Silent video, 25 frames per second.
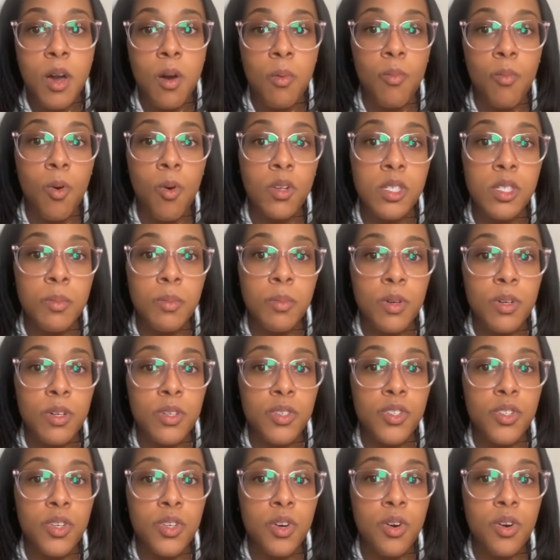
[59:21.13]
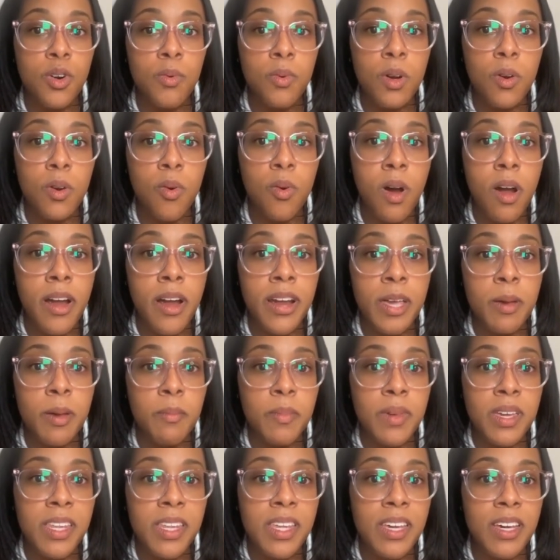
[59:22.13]
Multiple control requiring
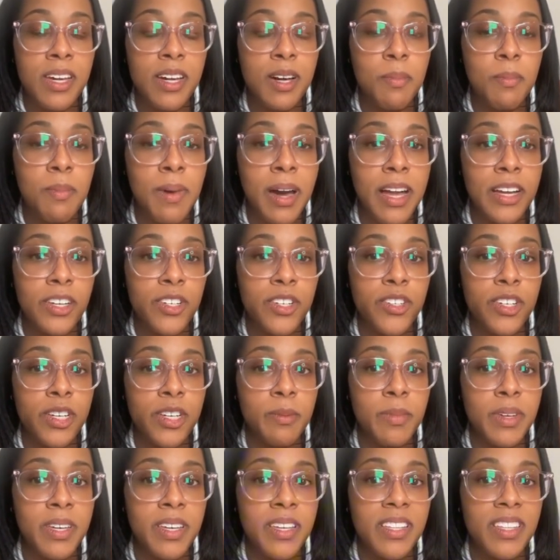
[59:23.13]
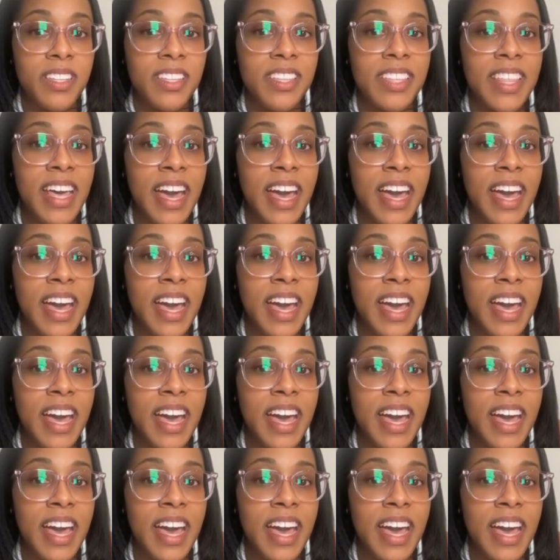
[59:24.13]
immediate combined treatment.